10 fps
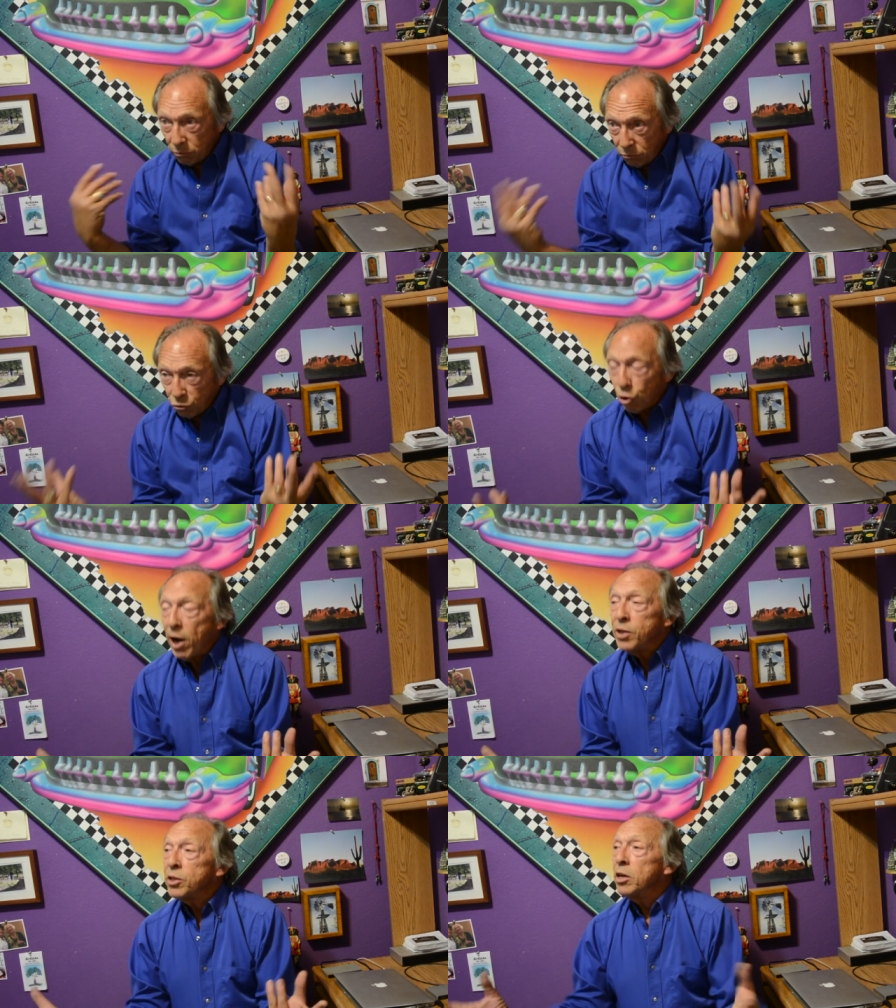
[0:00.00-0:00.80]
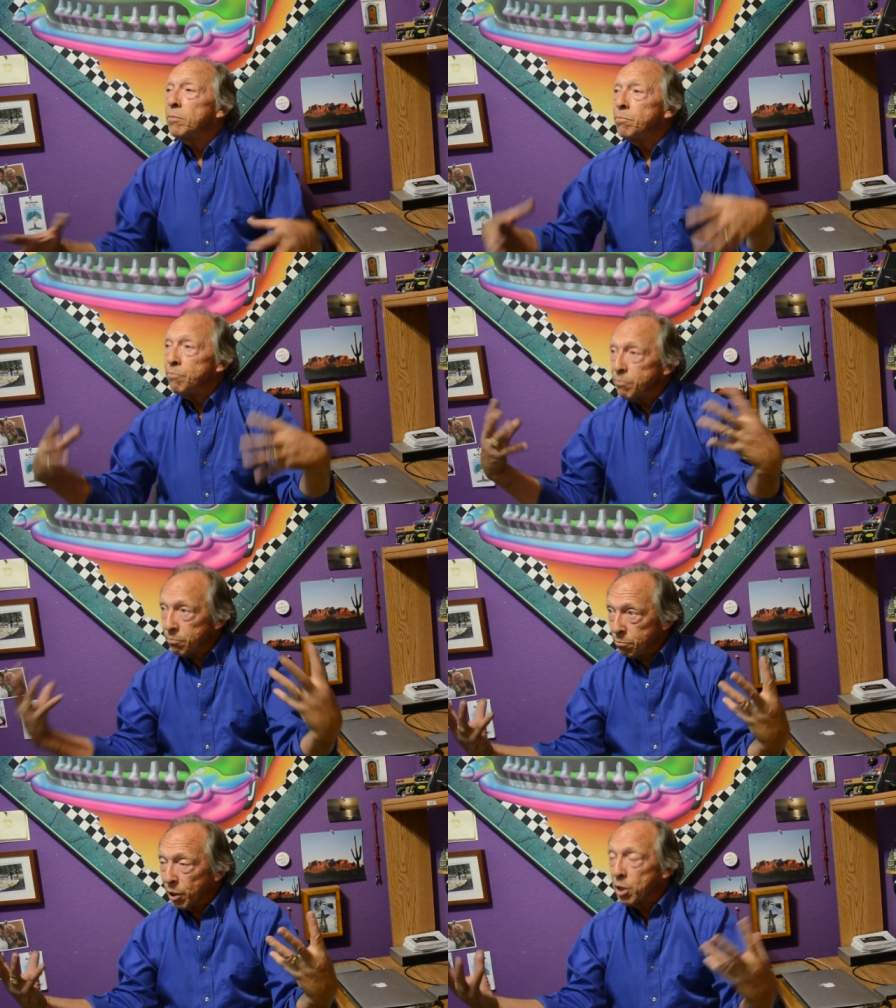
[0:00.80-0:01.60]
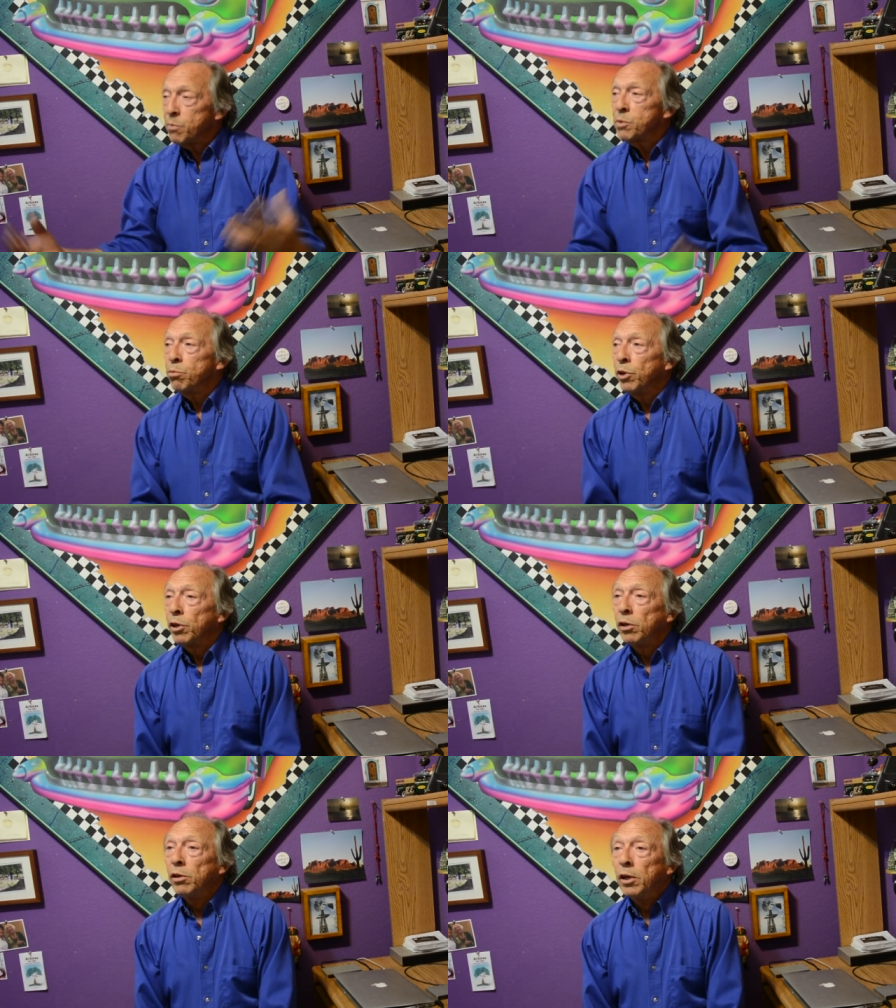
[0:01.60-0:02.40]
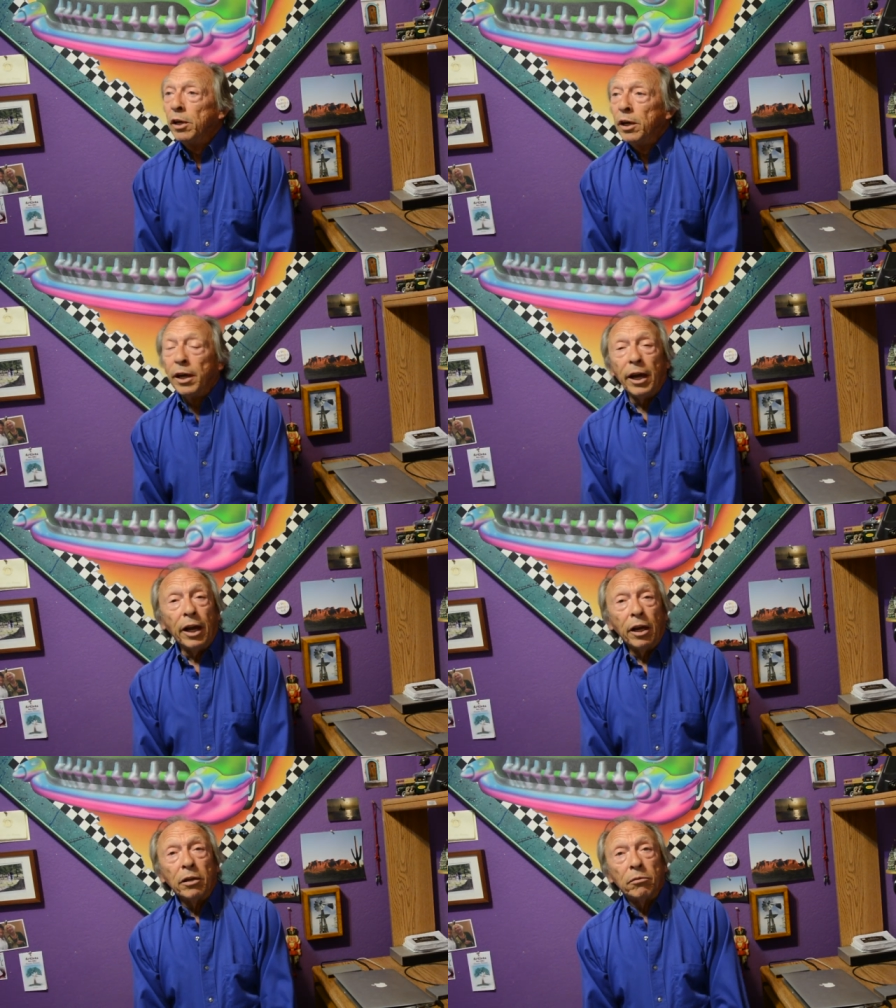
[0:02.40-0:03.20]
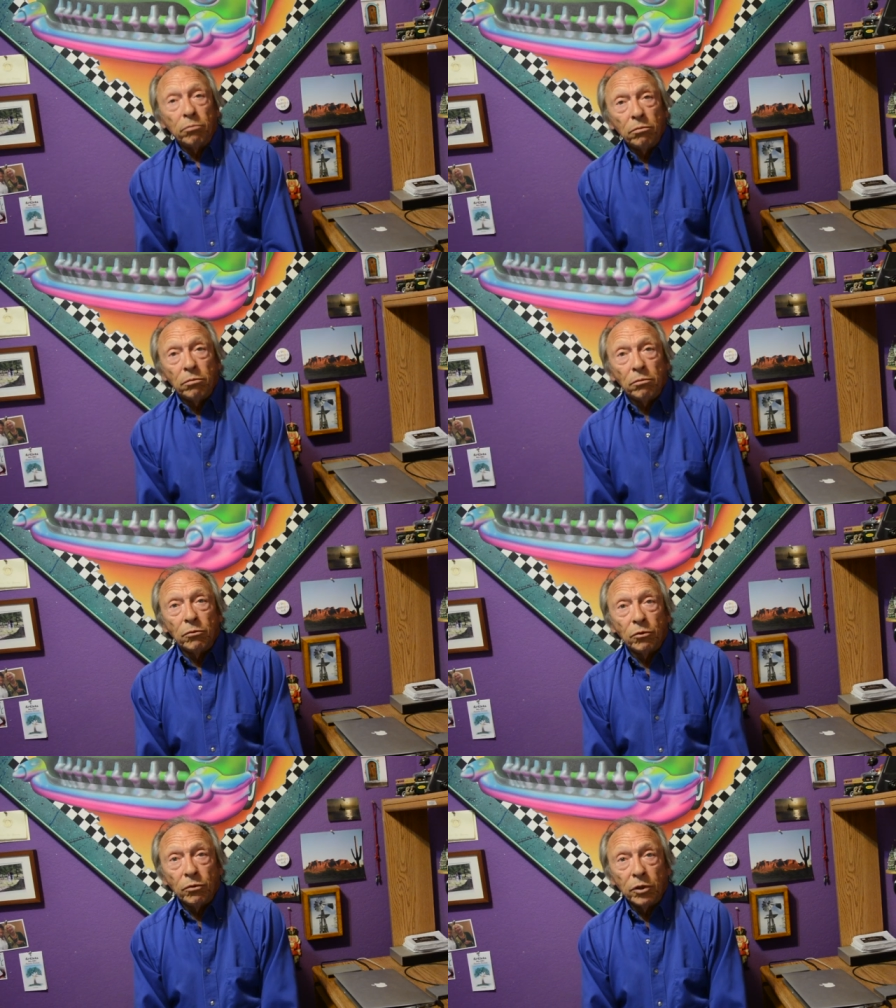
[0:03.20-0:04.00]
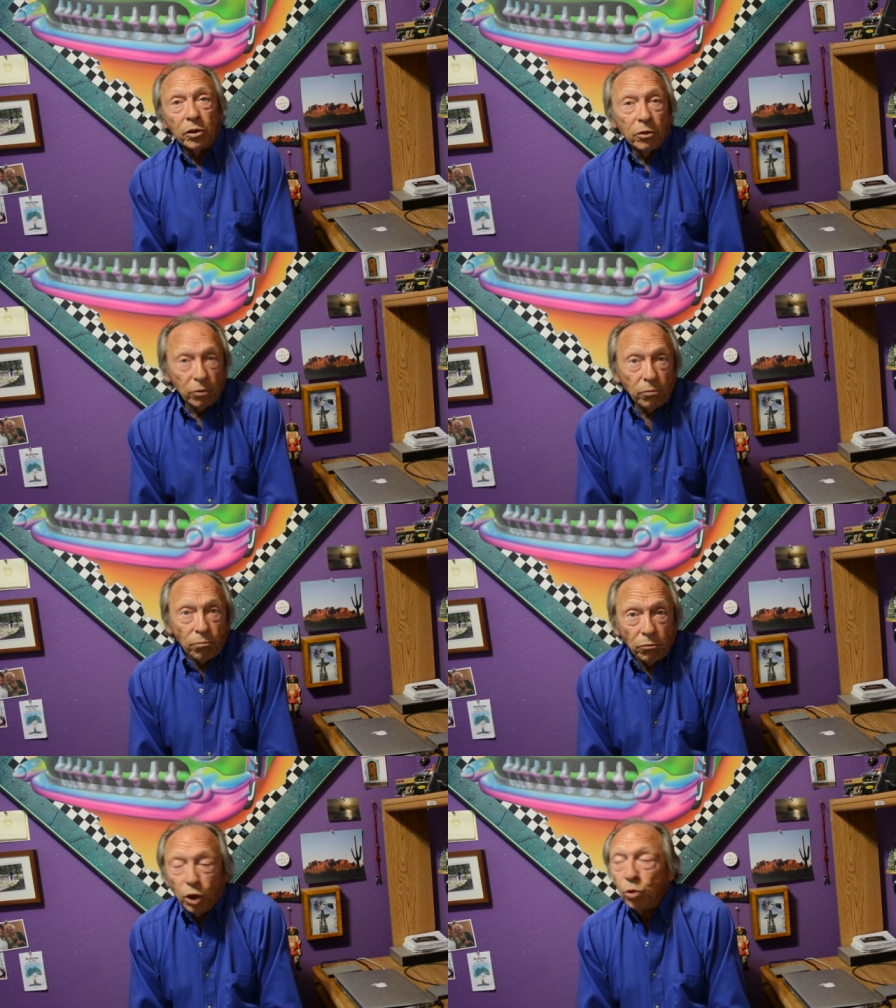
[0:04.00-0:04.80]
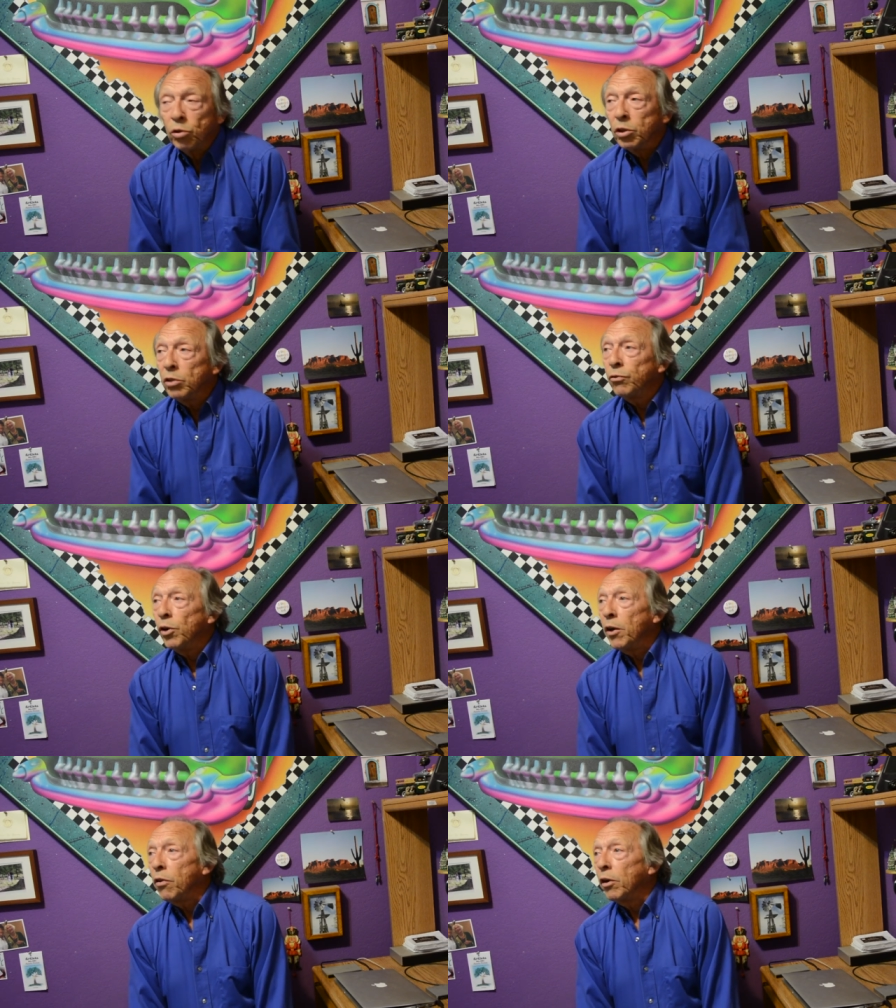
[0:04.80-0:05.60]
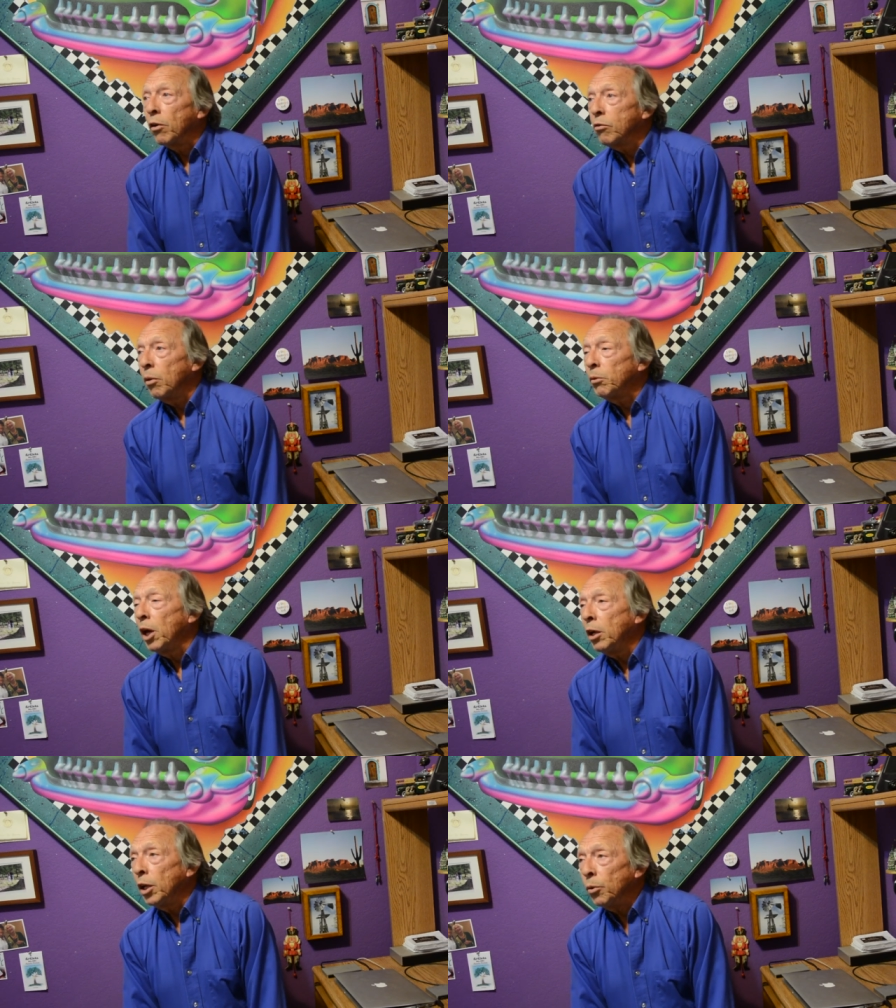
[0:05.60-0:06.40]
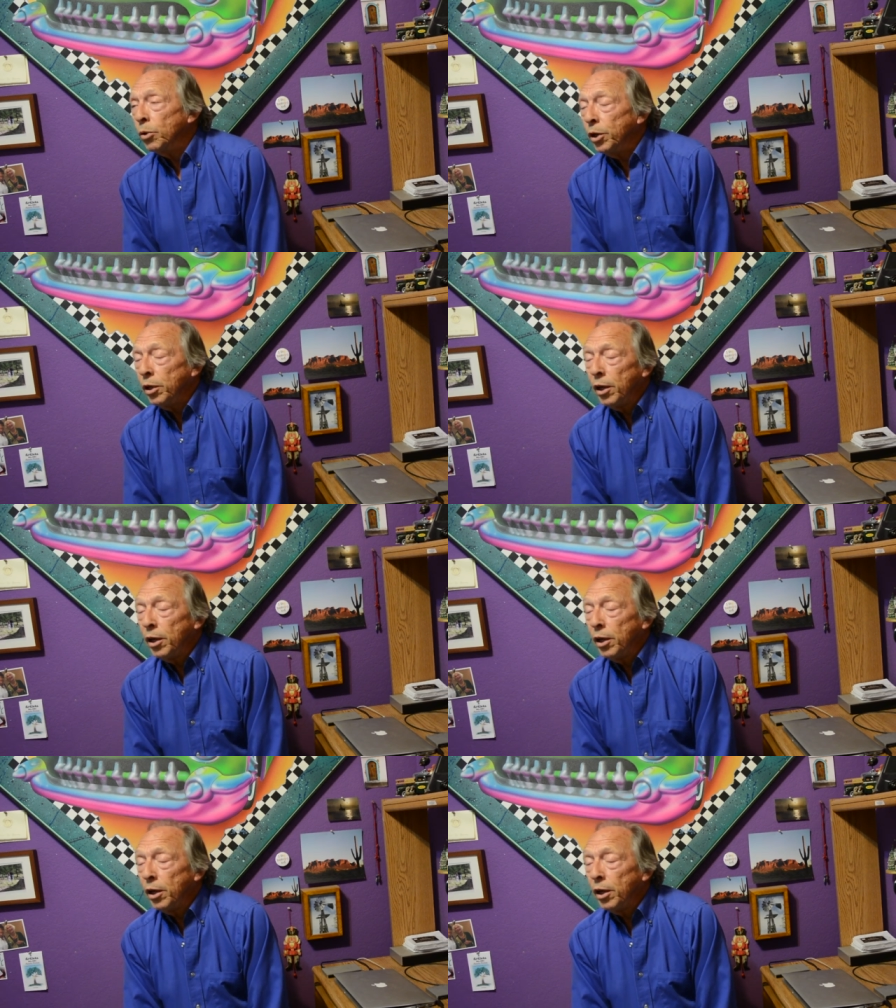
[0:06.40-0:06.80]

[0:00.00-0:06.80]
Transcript: dries up, becomes brittle, and is useless for anything except kindling wood.